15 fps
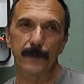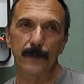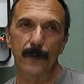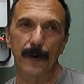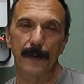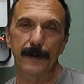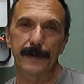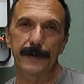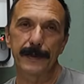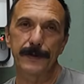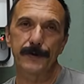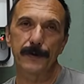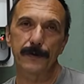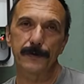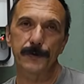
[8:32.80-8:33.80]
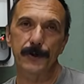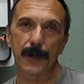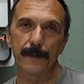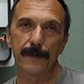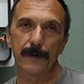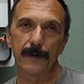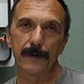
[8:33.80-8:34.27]
one of the digital
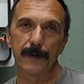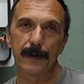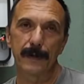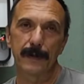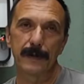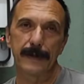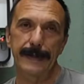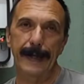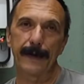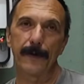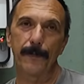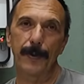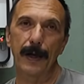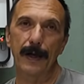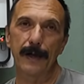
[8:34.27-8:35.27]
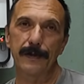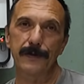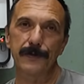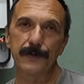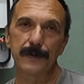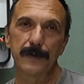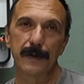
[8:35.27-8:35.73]
shovel
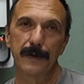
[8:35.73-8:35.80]
nanopods.